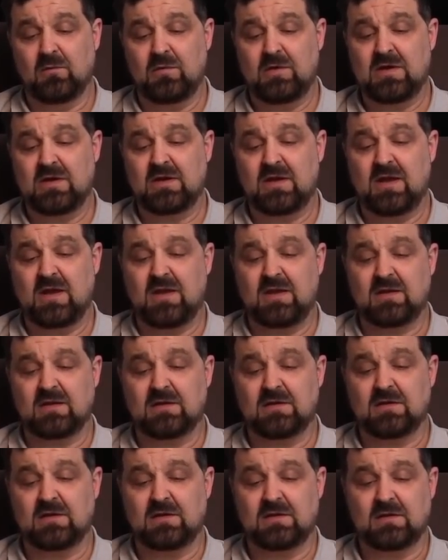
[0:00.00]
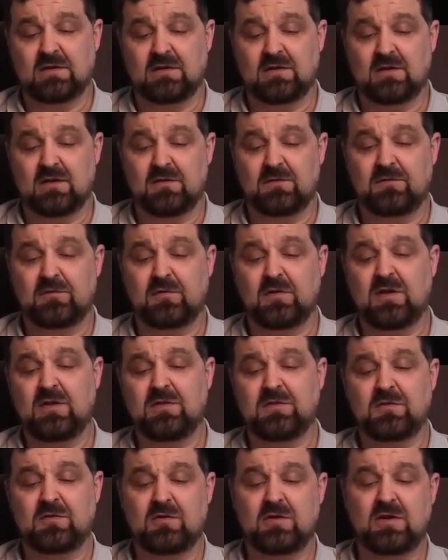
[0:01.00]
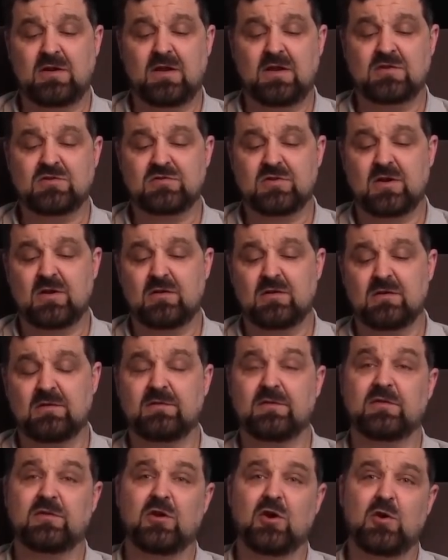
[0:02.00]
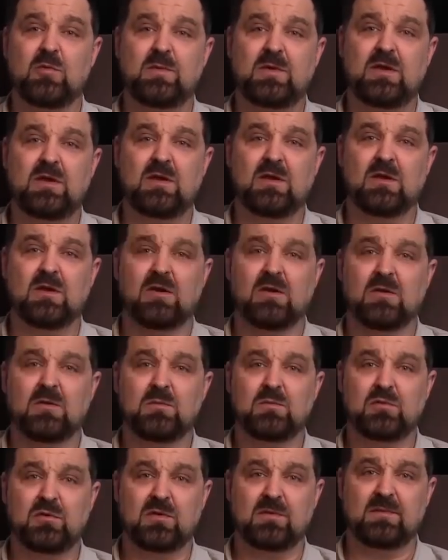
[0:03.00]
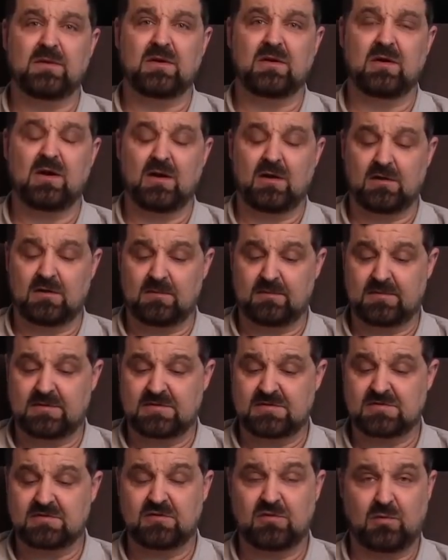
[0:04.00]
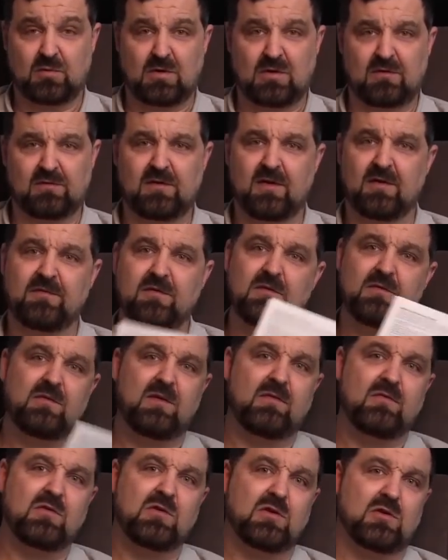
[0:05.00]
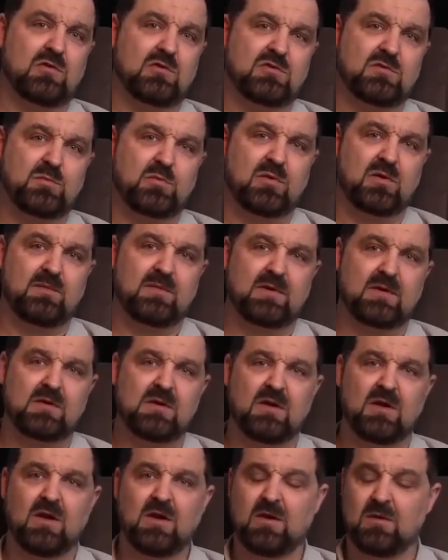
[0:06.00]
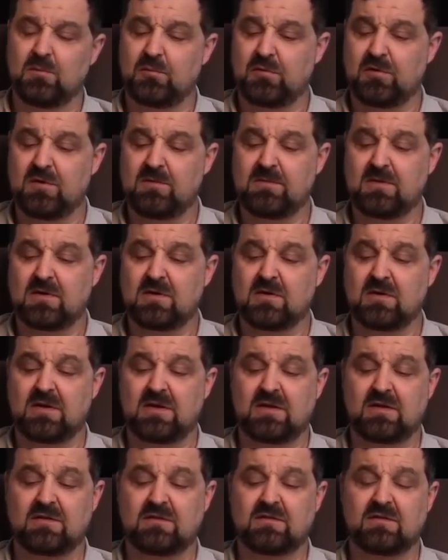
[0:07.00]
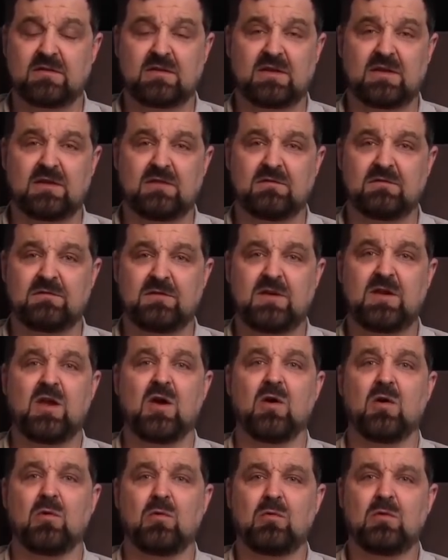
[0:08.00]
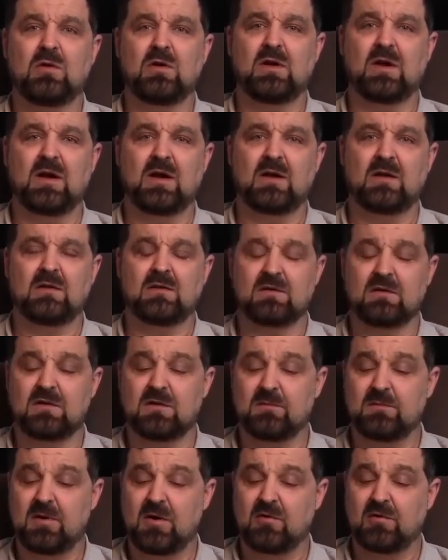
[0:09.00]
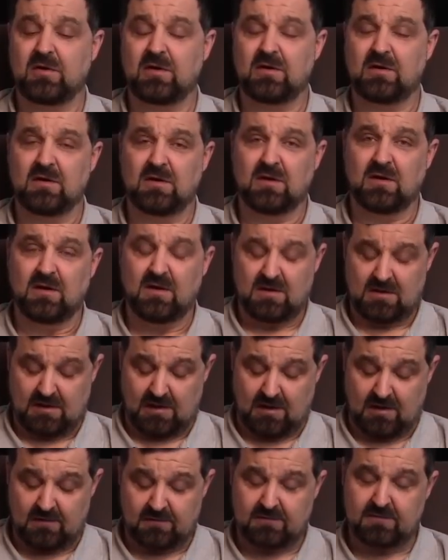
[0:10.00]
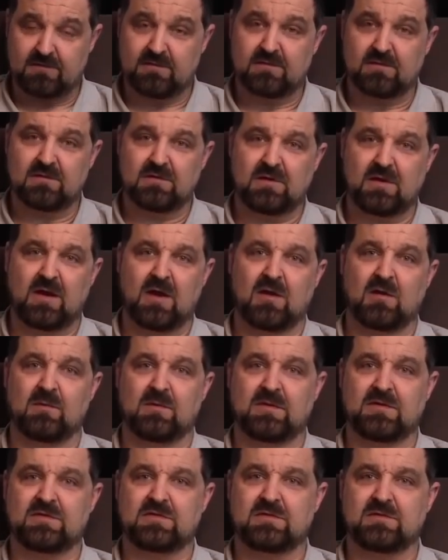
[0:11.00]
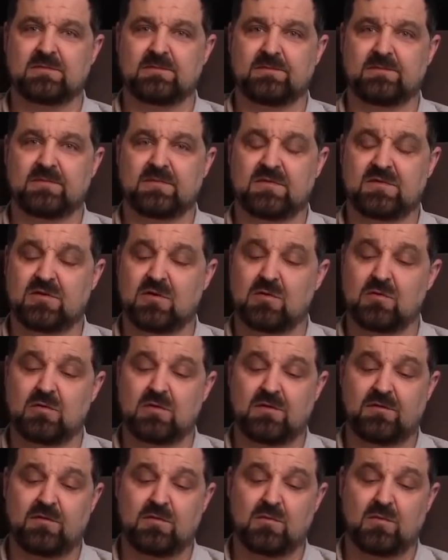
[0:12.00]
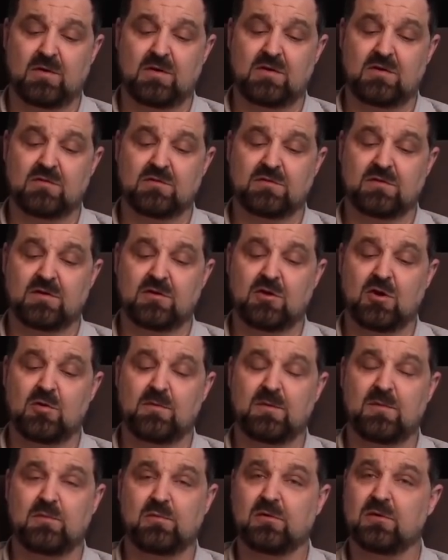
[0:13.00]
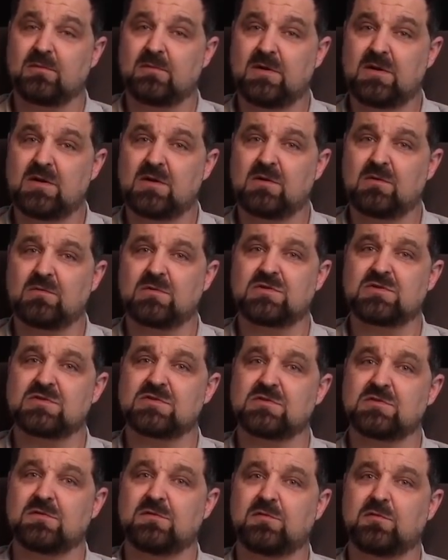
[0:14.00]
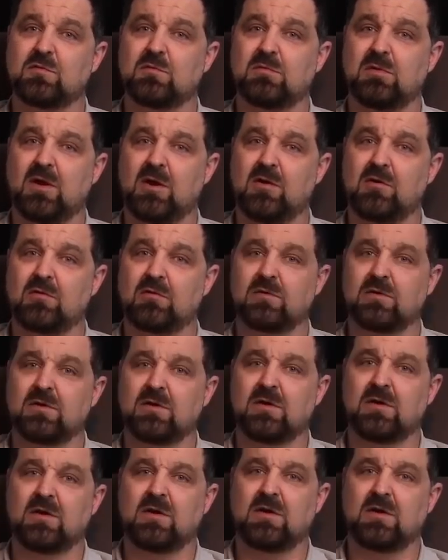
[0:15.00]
We get a free 30-day trial of Adobe Premiere Elements 12. Now, if you've never used Premiere, Premiere is the video component of Elements. So if you want to use Adobe Premiere, which is the full-blown